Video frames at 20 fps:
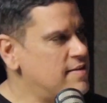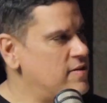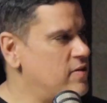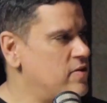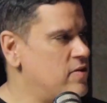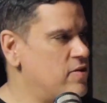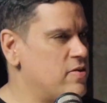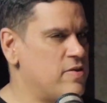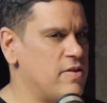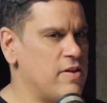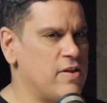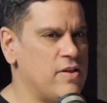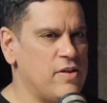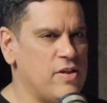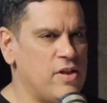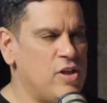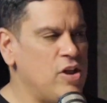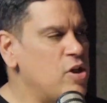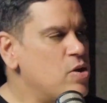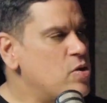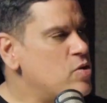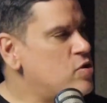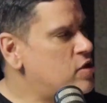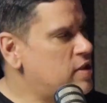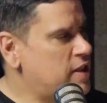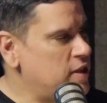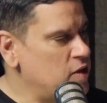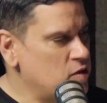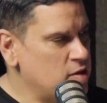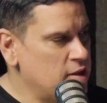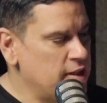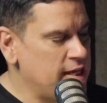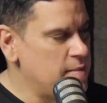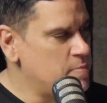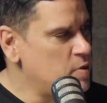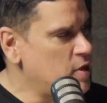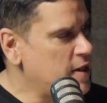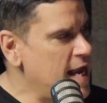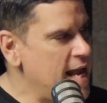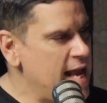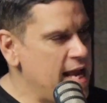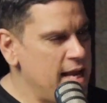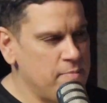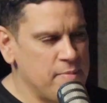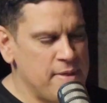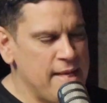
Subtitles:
There's a huge skilled labor gap